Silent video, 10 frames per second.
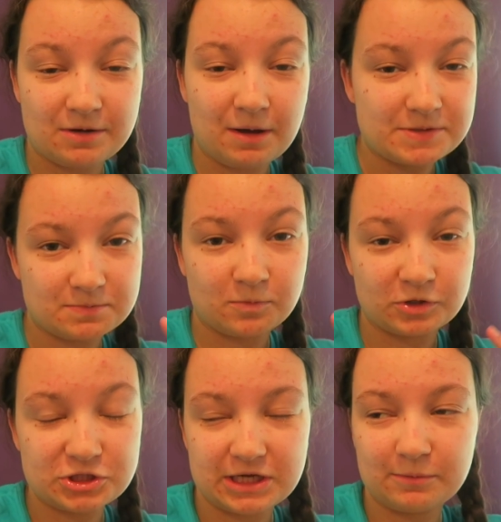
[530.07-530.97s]
so I was
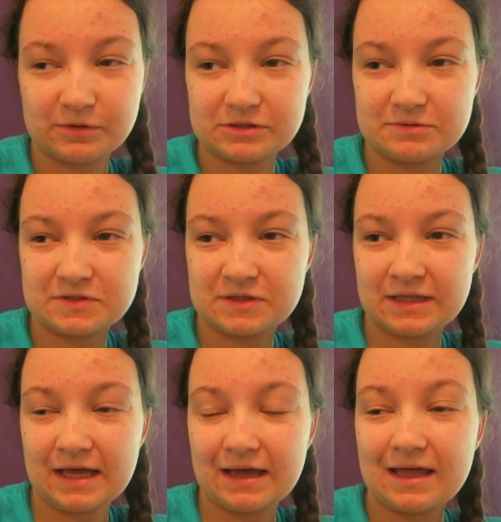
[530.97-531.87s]
watching him while she was
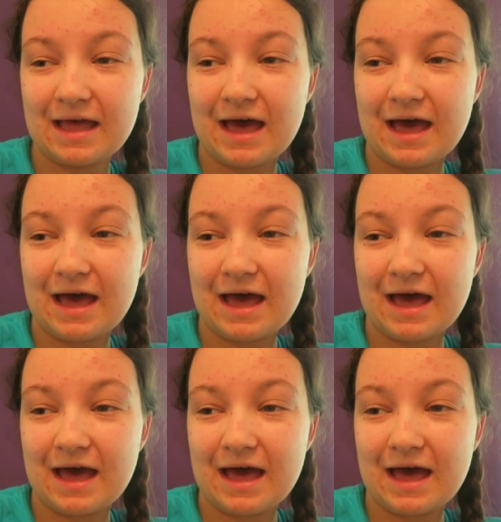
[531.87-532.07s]
doing that,